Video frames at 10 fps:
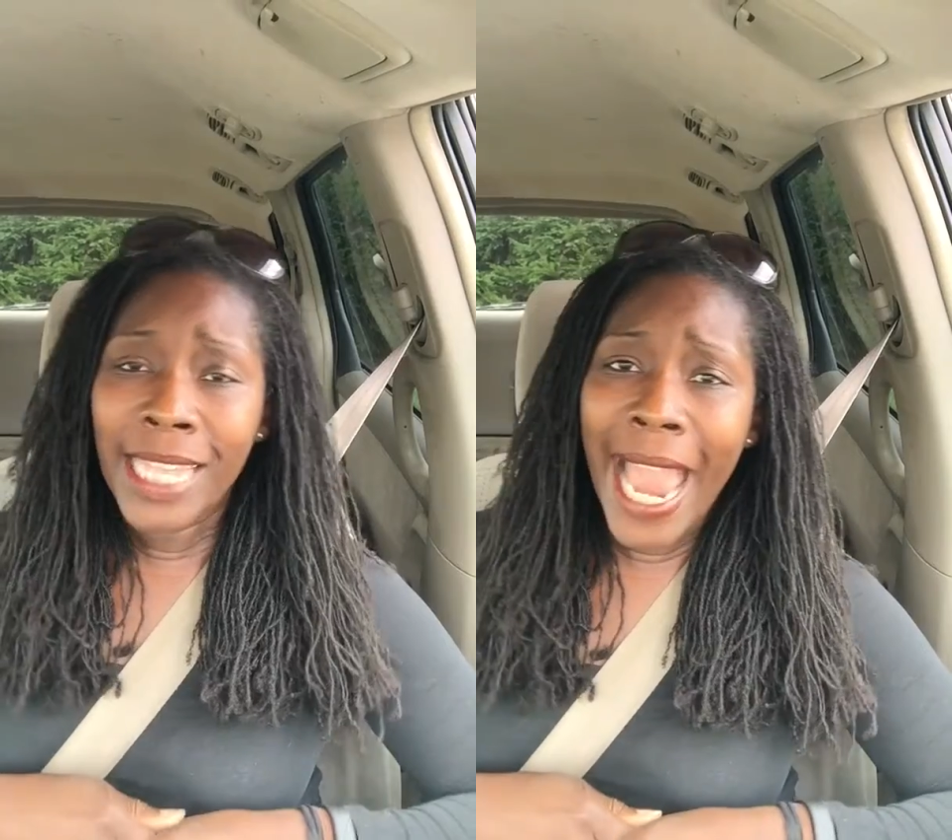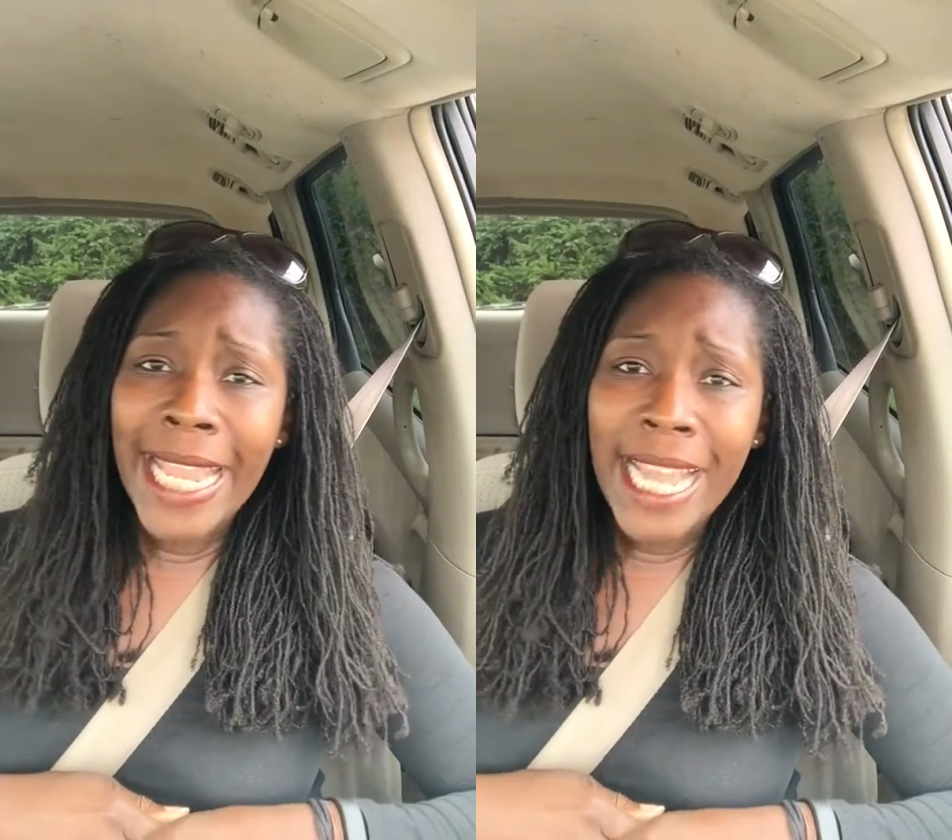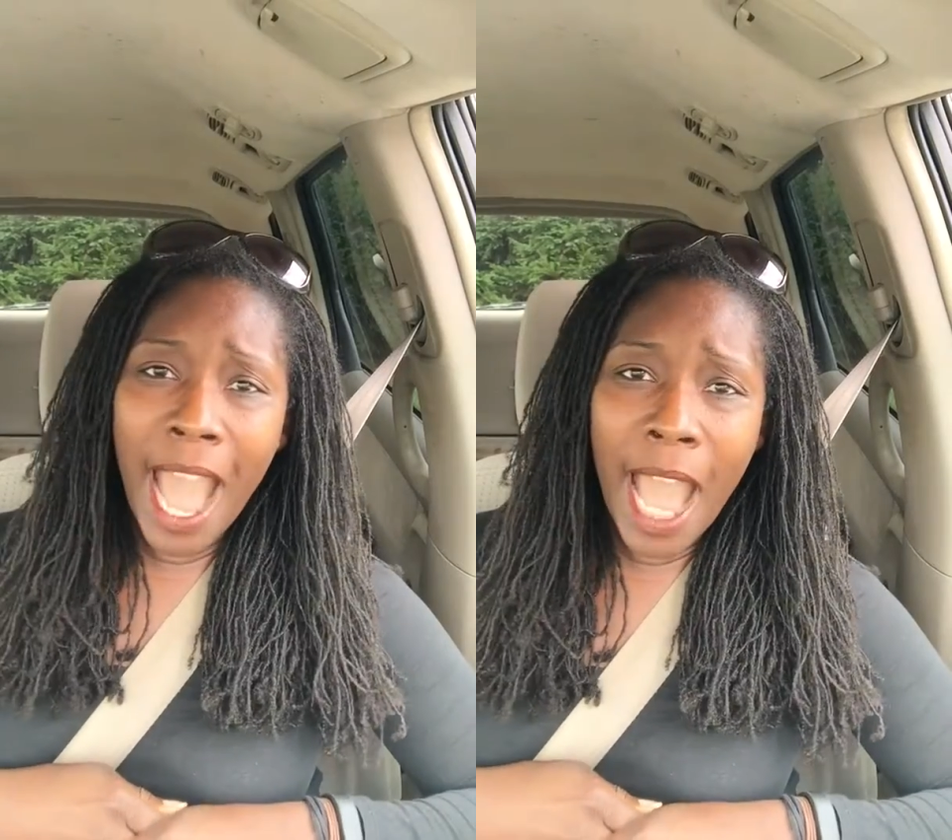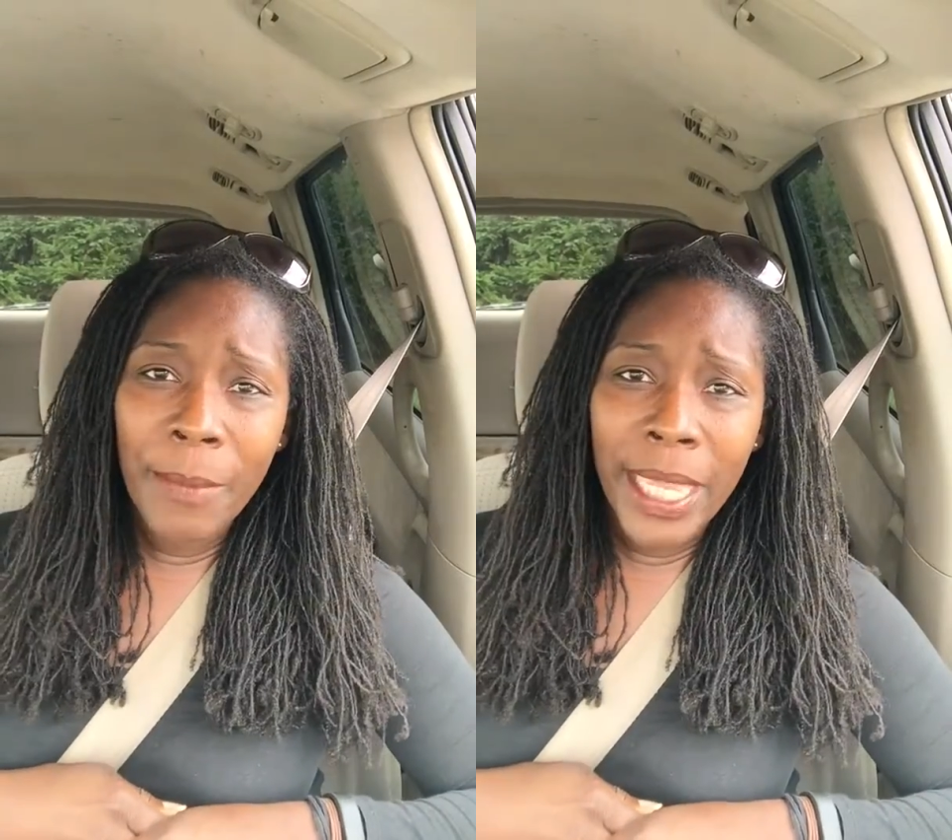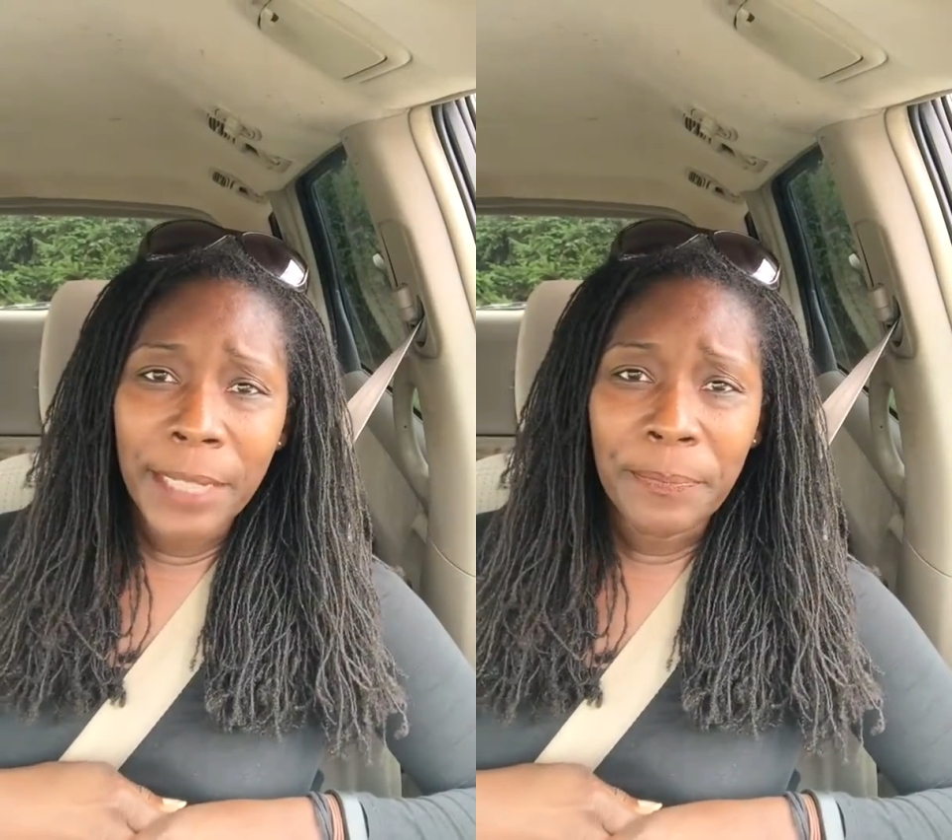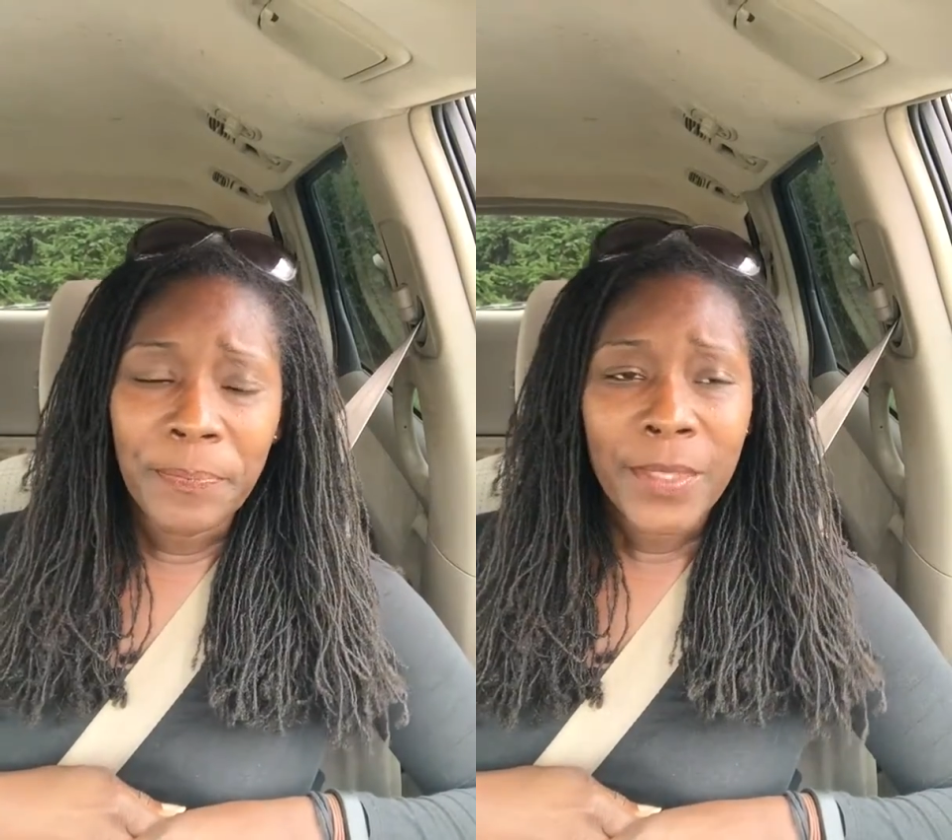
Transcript: like, comment,